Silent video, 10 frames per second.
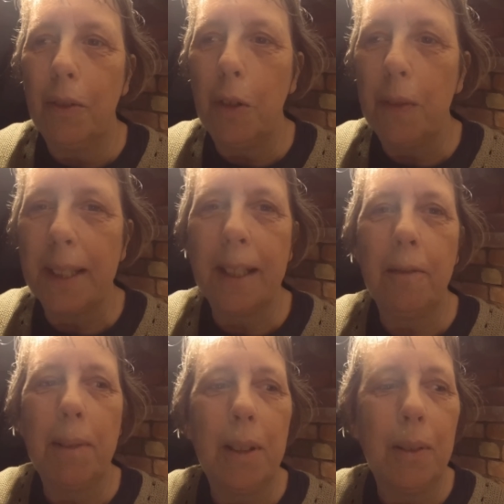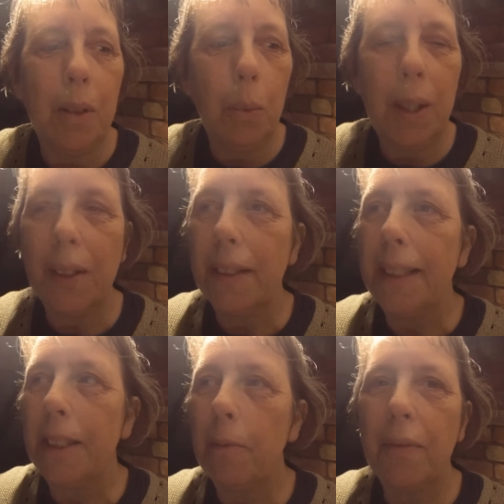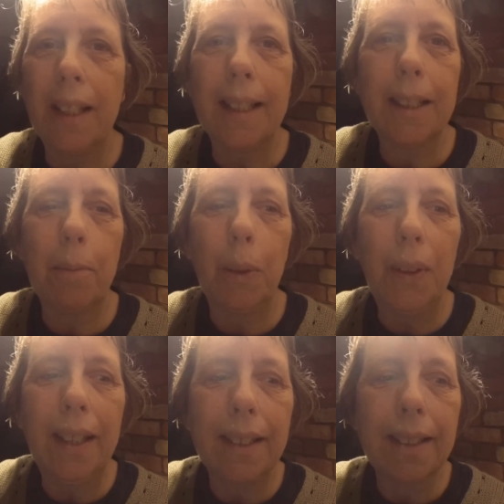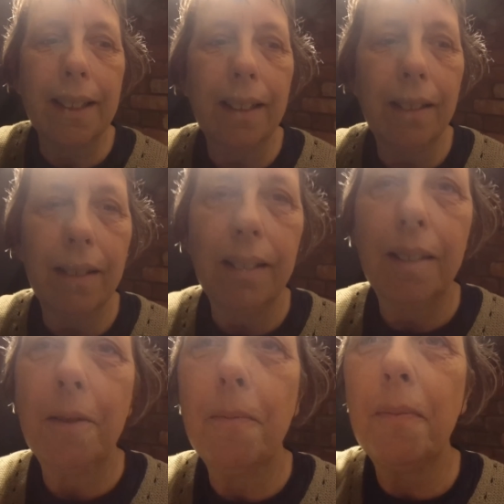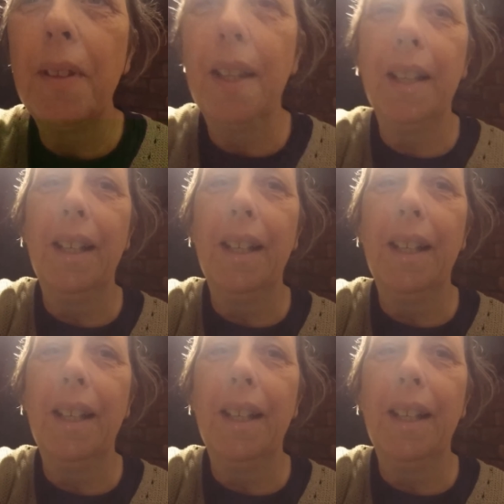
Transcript: roofers that have been working on this job for the last couple of weeks. You